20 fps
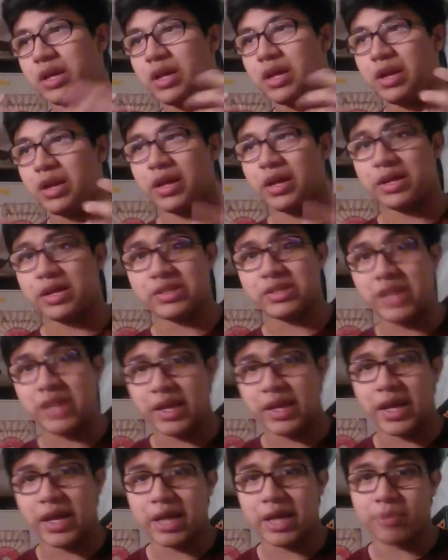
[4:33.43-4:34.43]
like I said,
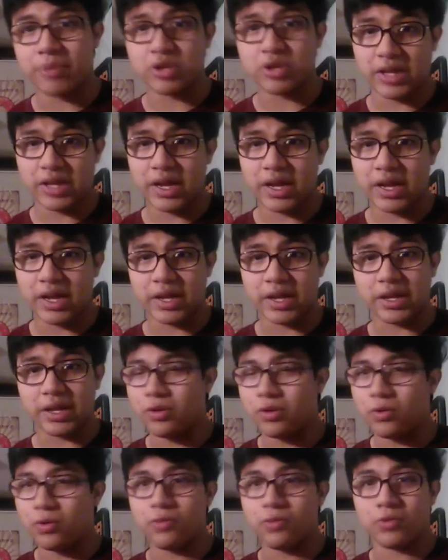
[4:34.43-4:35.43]
I kept on dying
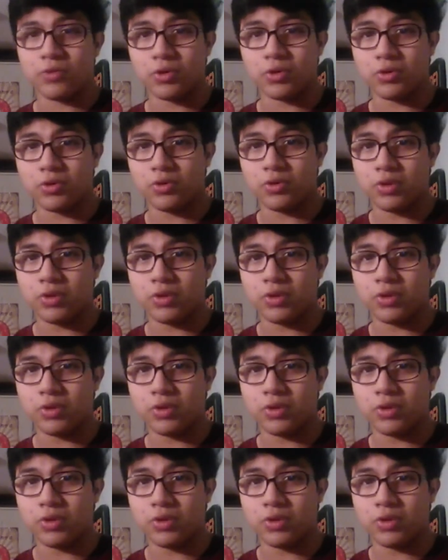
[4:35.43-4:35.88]
over